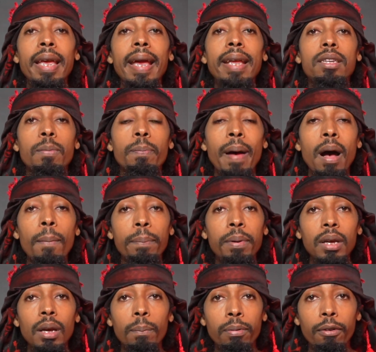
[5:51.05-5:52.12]
It's about
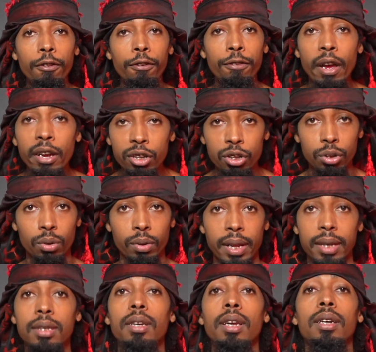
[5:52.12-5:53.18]
being professional
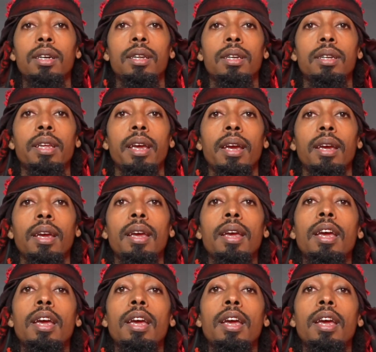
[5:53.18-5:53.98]
at the end of the day.